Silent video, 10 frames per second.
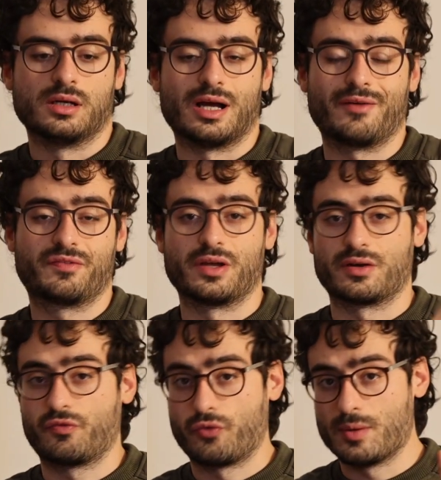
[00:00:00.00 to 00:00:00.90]
after
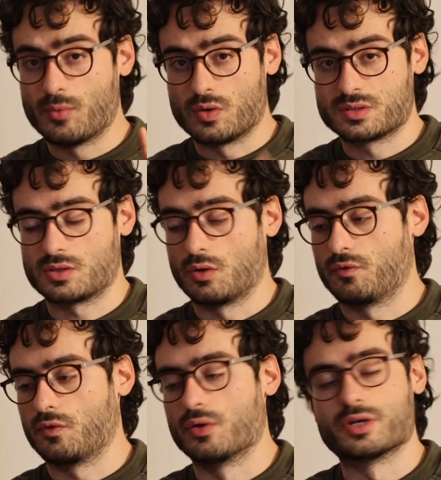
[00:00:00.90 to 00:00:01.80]
3 months
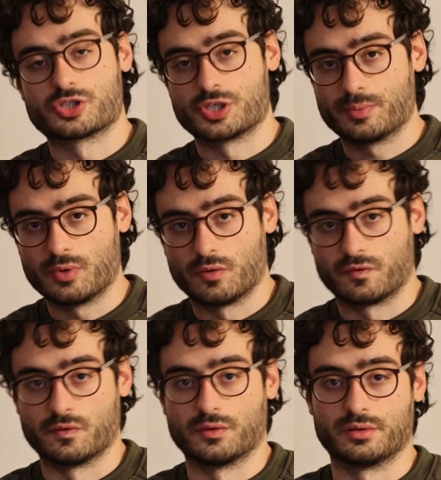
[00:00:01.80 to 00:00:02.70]
of ownership
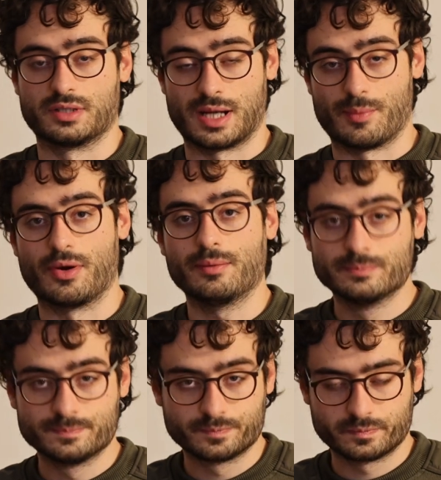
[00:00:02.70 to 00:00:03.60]
of the camera.
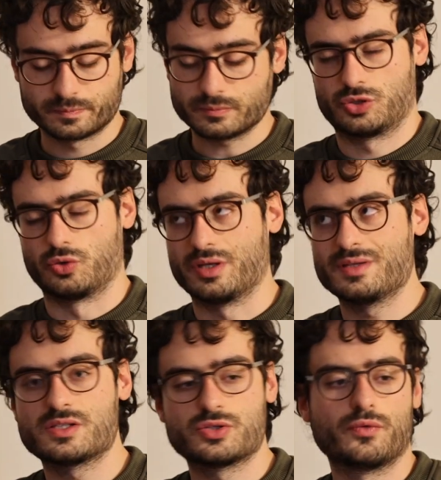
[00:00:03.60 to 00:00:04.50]
So
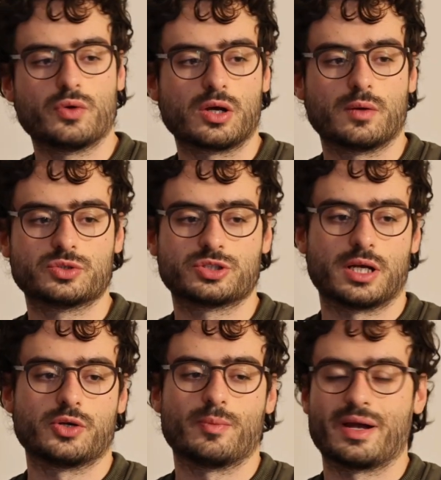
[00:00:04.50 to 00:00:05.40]
in this review I'm going to
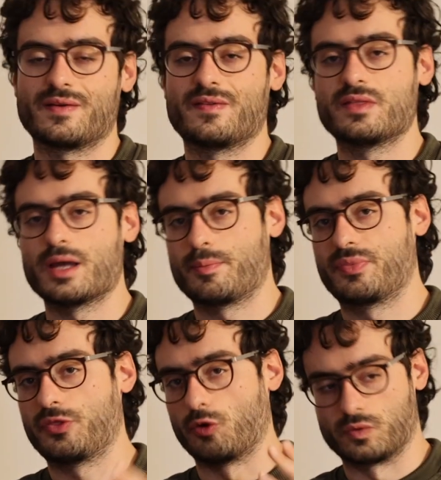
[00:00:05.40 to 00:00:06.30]
tell you my
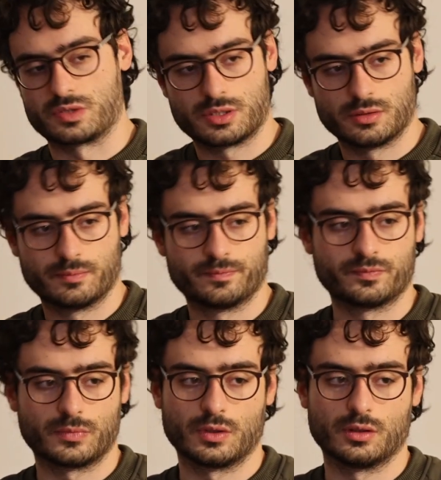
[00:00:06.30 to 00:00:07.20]
in-depth thoughts
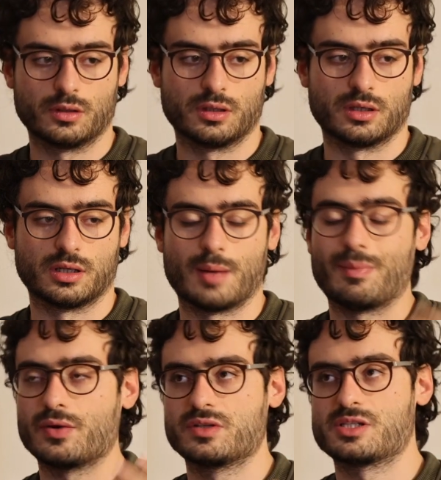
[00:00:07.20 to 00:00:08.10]

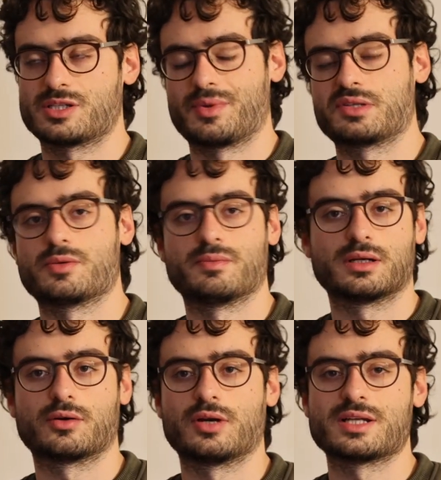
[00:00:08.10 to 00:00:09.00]
about this amazing
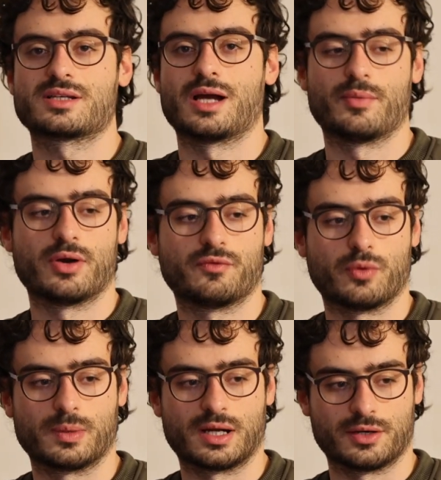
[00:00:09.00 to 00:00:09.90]
mirrorless camera
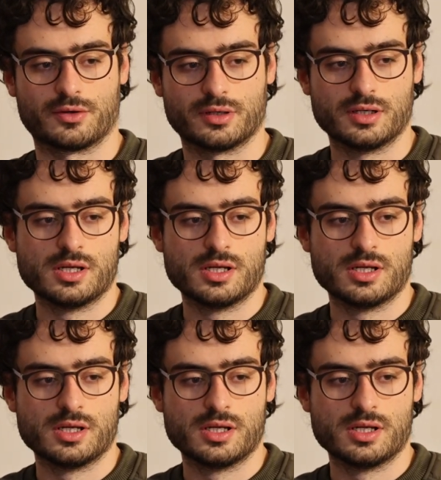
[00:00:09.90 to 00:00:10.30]
from Canon